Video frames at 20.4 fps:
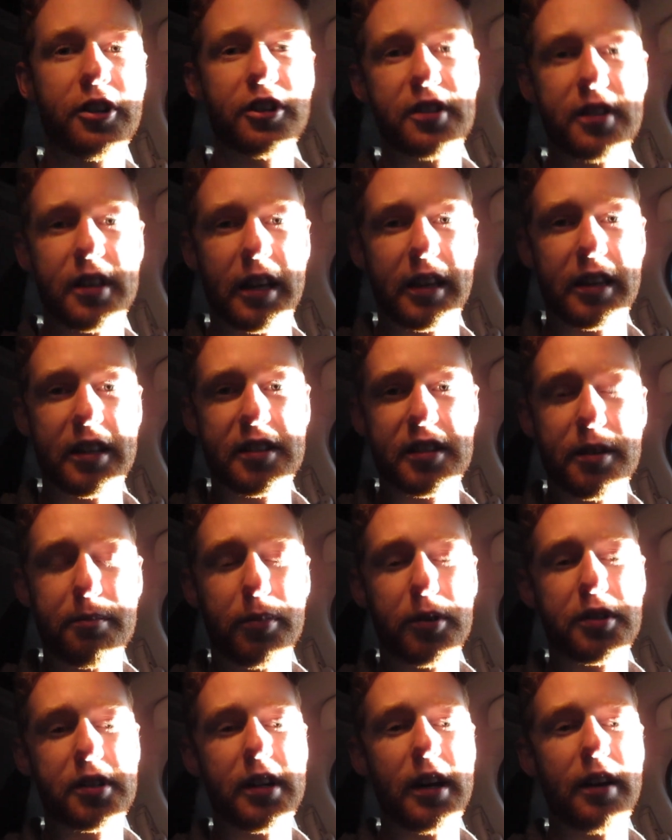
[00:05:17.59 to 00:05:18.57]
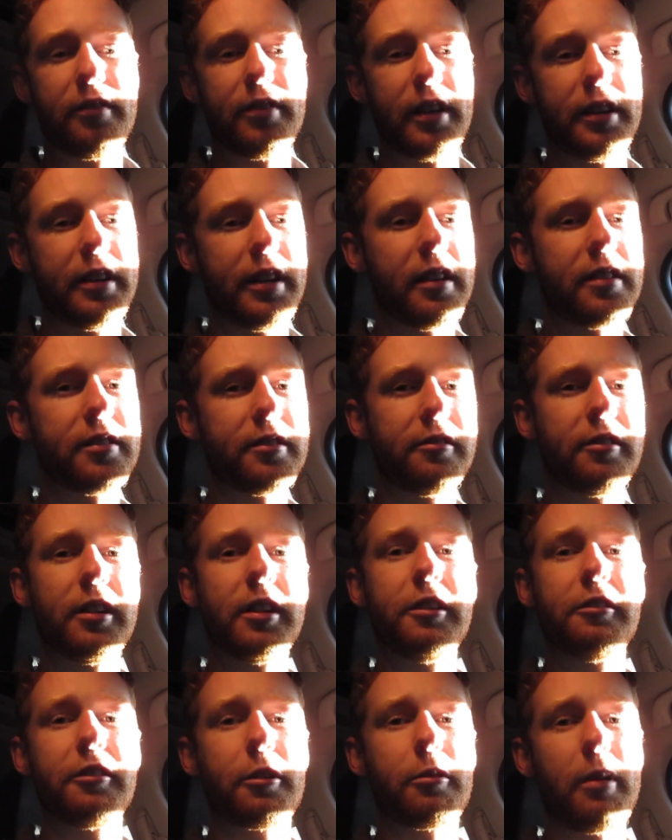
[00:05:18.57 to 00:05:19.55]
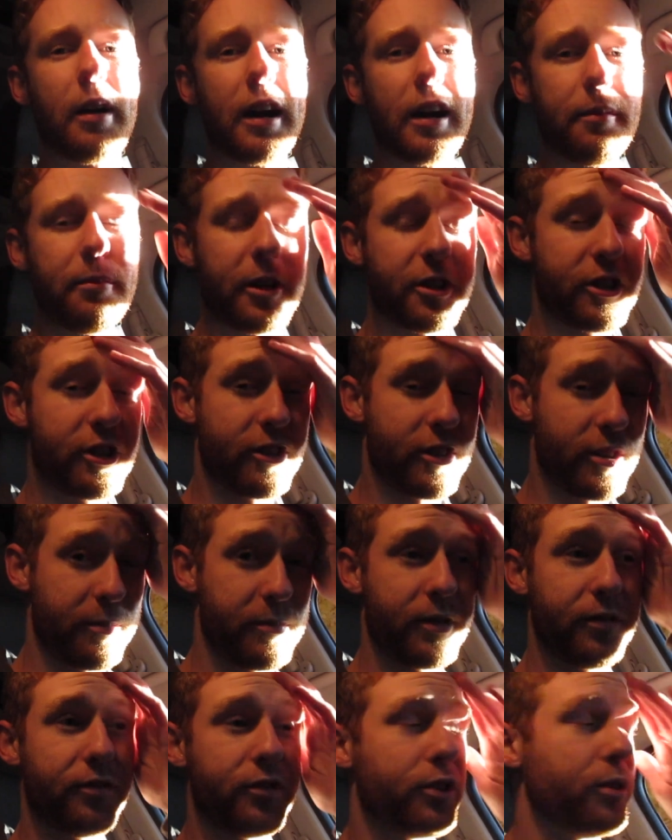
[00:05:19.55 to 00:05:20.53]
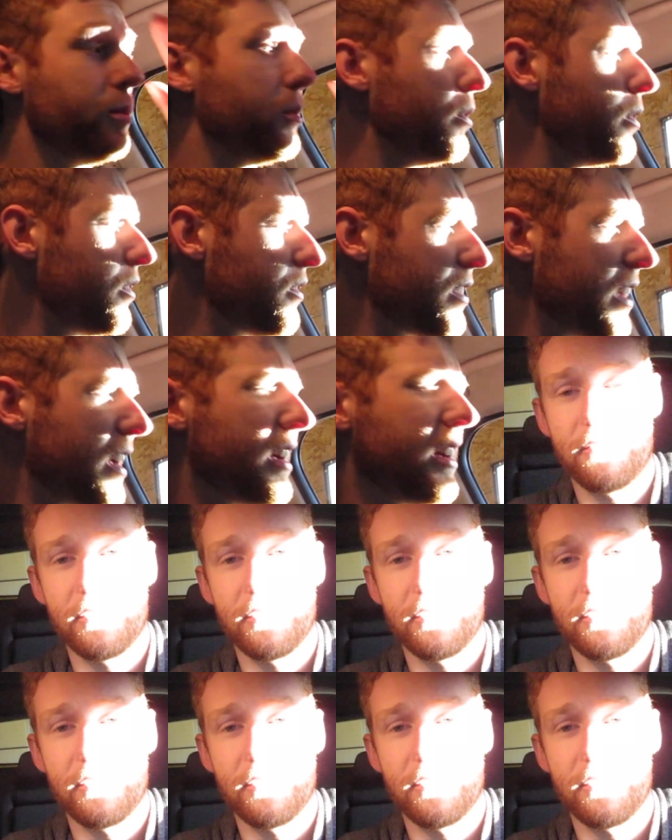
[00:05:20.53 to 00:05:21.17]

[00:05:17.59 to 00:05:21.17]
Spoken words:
just like the simple stuff that doesn't really require much in terms of tools.